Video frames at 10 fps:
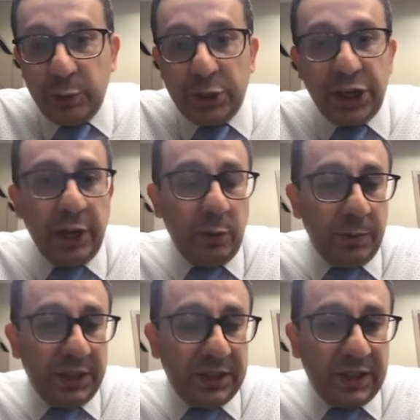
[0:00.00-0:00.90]
which I will
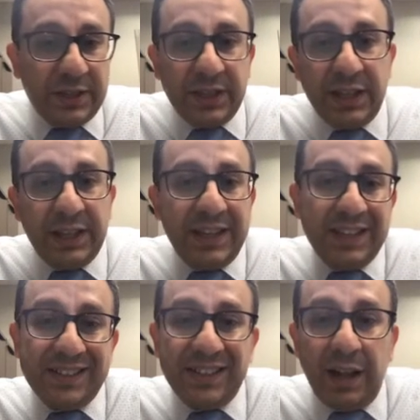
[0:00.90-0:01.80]
be discussing in the
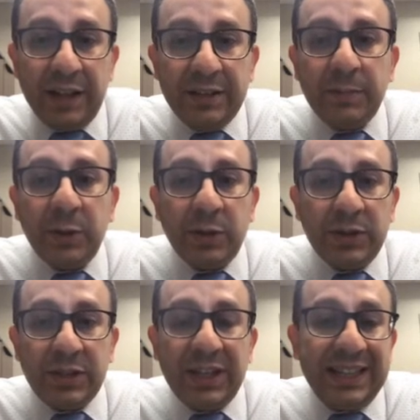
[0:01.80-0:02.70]
next slides,
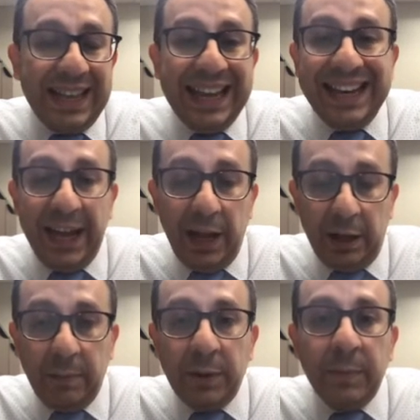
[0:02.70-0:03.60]
because it can
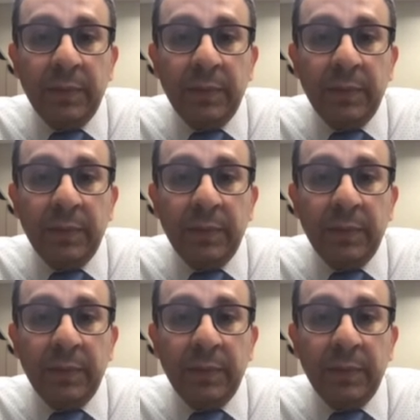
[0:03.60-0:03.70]
help